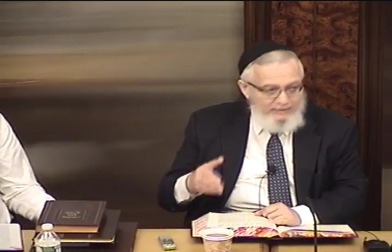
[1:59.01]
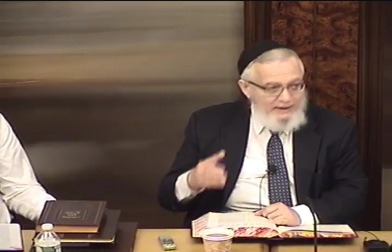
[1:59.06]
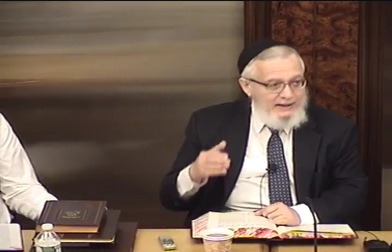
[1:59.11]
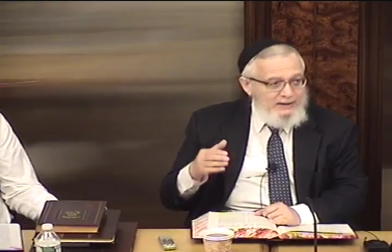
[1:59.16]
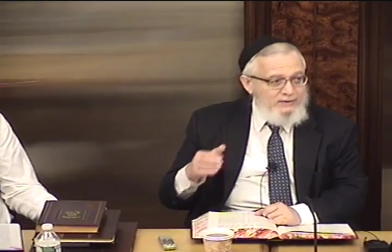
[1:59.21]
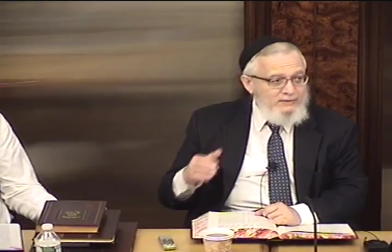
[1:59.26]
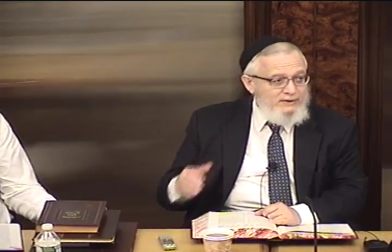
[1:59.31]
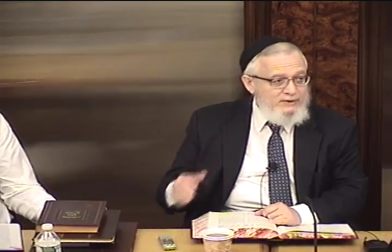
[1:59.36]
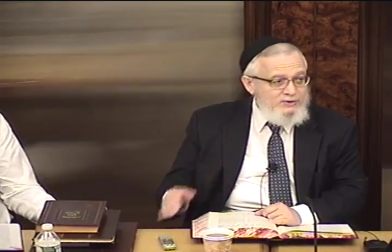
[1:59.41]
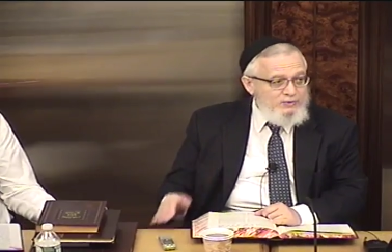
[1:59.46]
they're
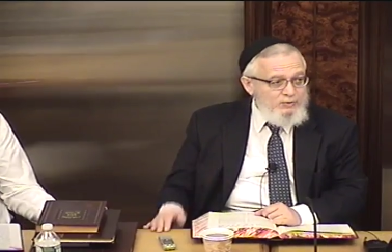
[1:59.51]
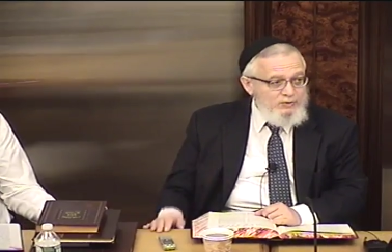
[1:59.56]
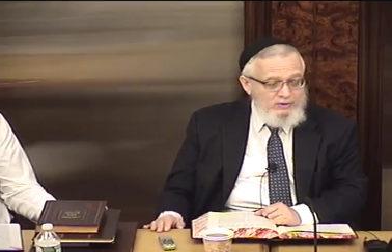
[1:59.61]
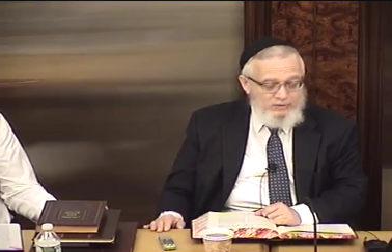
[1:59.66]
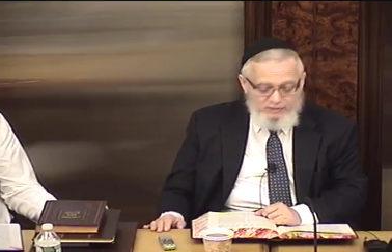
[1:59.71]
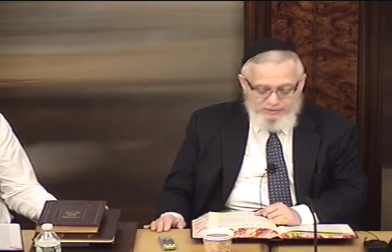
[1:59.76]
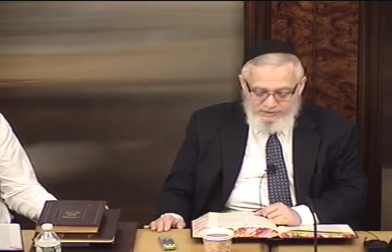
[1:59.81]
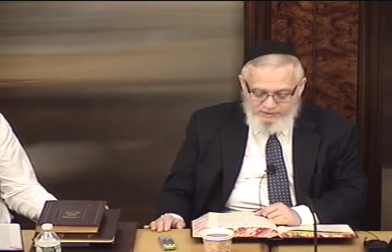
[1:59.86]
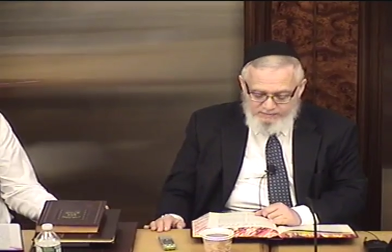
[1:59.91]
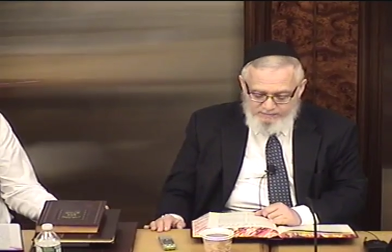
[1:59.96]
paid in this
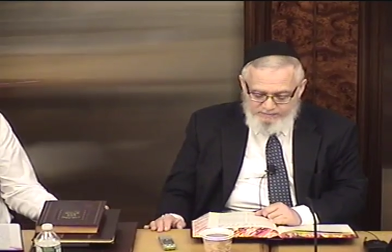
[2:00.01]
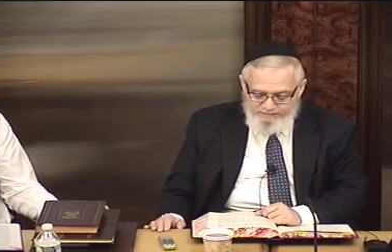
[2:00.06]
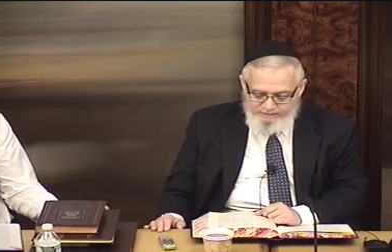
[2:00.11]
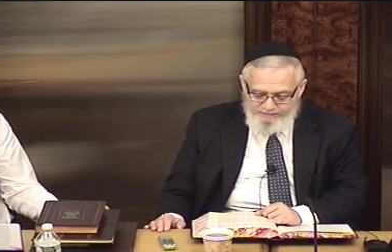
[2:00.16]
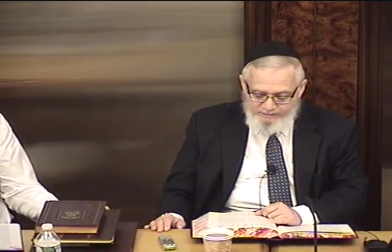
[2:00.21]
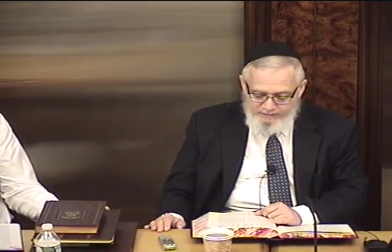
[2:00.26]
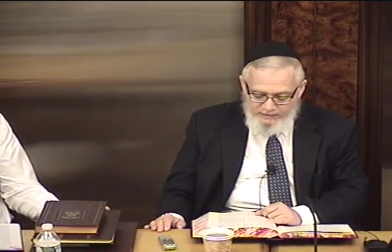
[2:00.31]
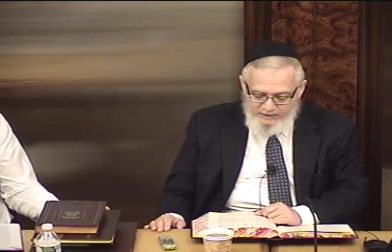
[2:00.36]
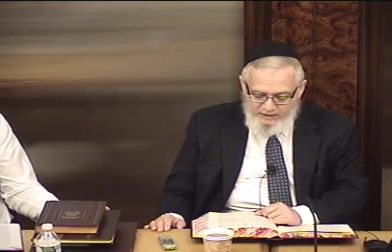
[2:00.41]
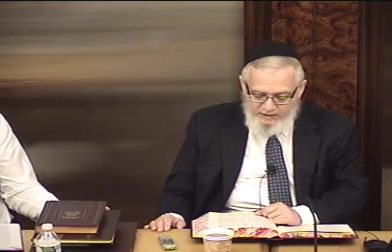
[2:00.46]
world.
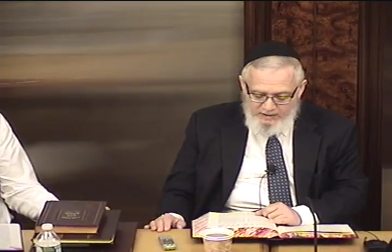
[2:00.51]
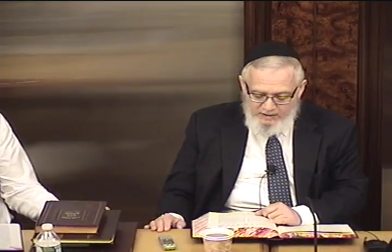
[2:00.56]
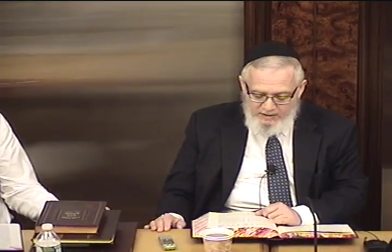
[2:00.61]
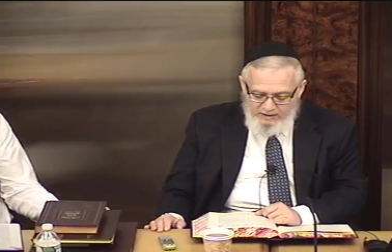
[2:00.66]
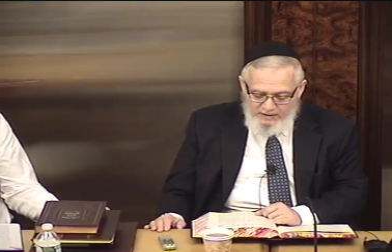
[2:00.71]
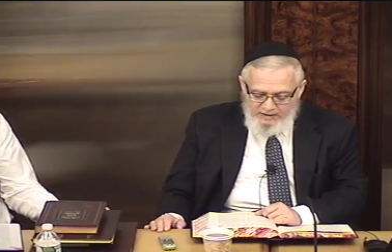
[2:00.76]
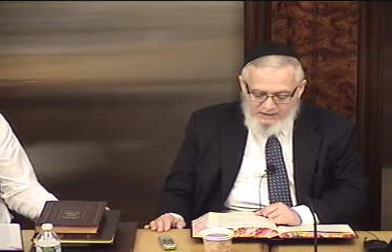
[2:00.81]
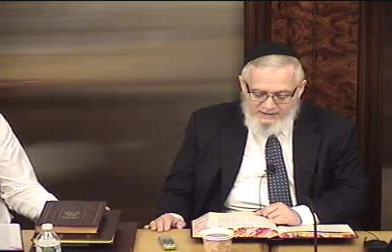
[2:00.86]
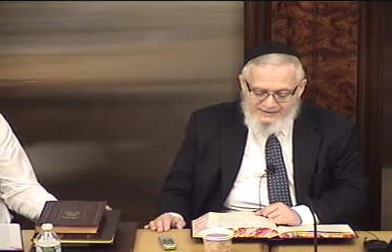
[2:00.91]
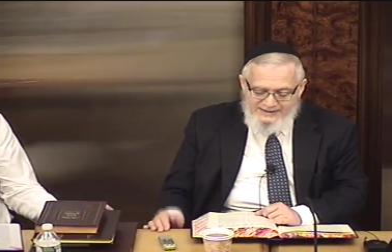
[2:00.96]

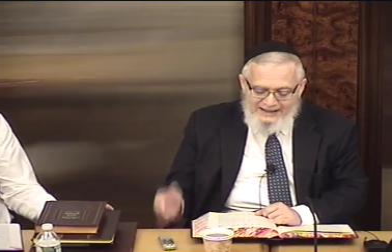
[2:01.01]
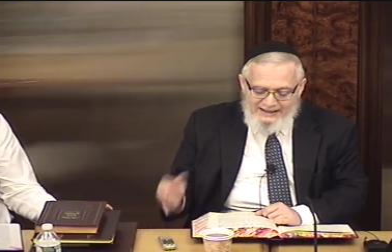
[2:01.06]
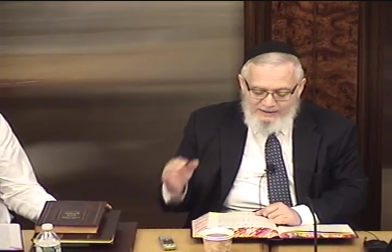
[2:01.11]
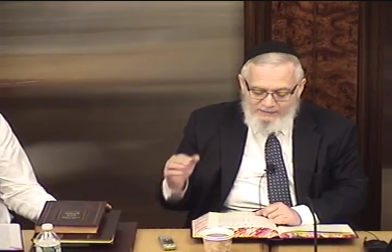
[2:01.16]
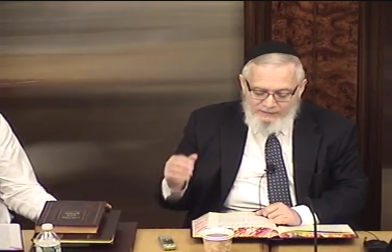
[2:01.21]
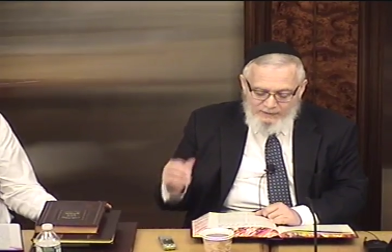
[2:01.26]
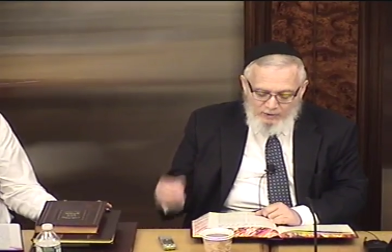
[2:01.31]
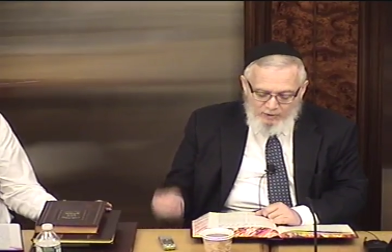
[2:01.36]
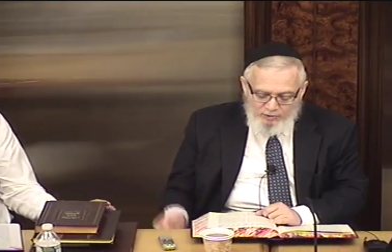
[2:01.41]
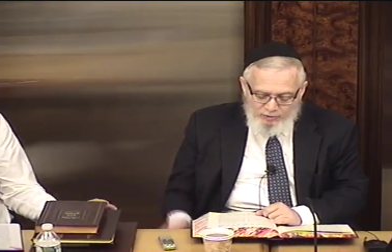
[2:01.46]

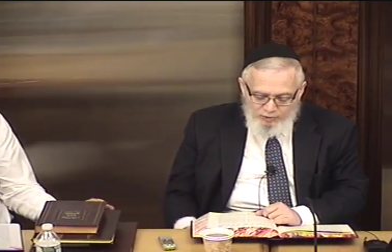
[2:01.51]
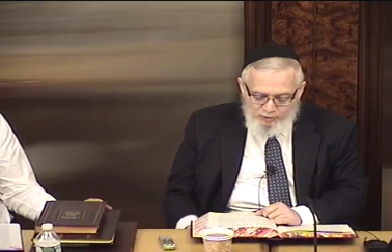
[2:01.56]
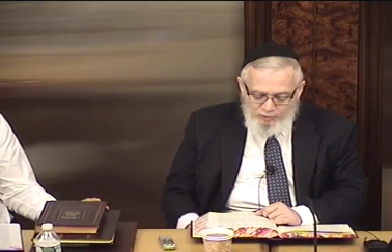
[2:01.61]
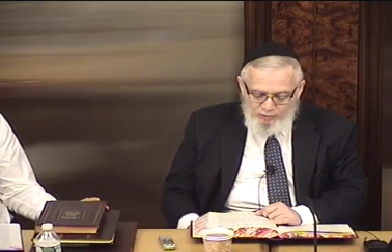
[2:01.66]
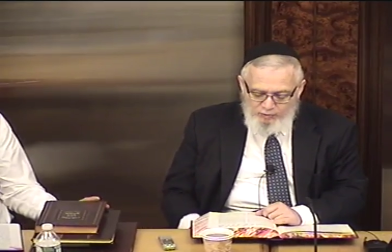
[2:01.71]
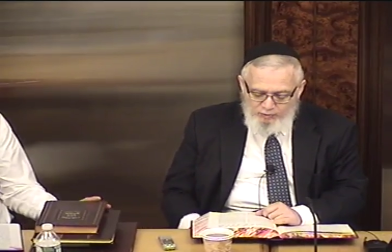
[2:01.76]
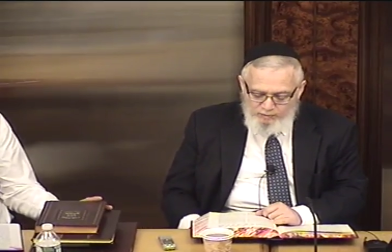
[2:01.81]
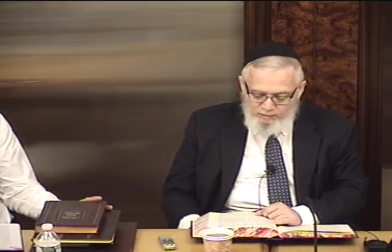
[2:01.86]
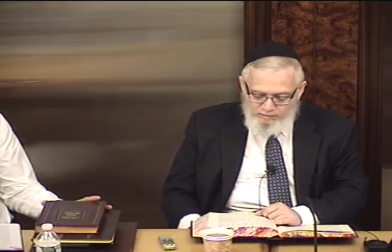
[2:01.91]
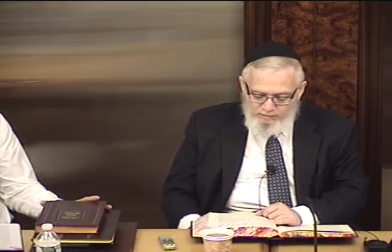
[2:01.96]
Tzaddik
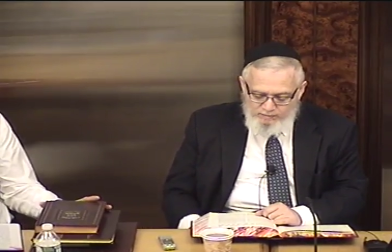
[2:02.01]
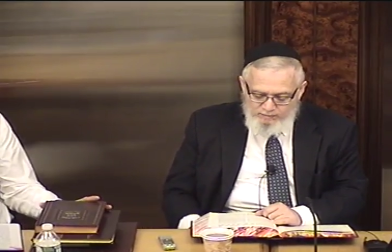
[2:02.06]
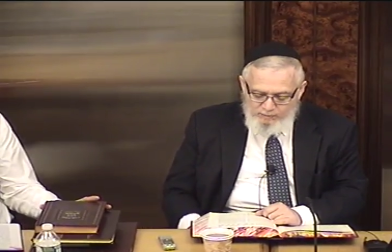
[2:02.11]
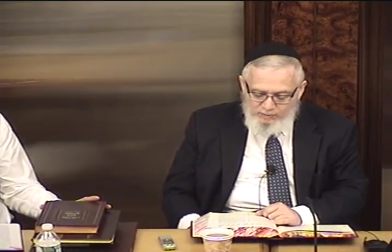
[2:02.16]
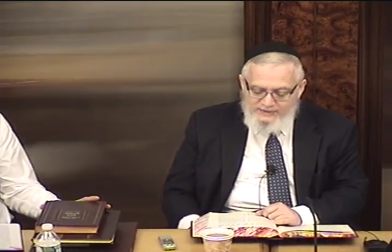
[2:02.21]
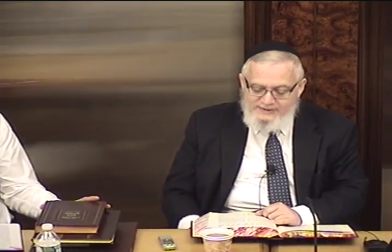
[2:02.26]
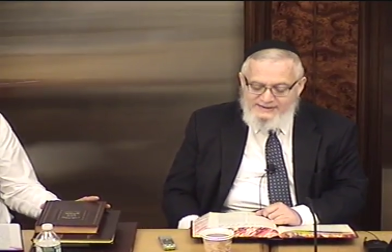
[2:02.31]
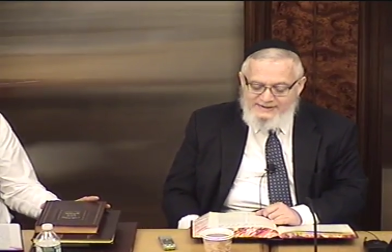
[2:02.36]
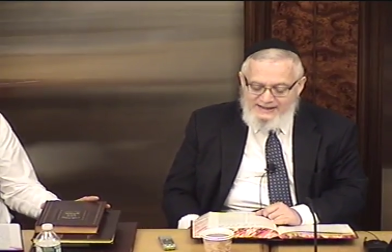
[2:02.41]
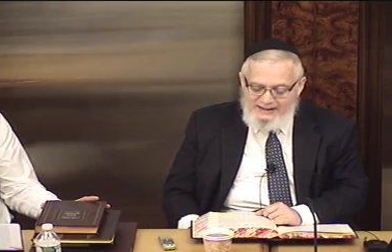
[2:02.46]
Yoshu,
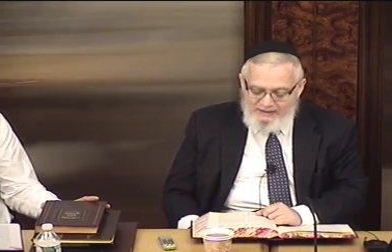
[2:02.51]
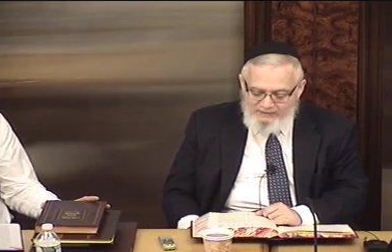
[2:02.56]
what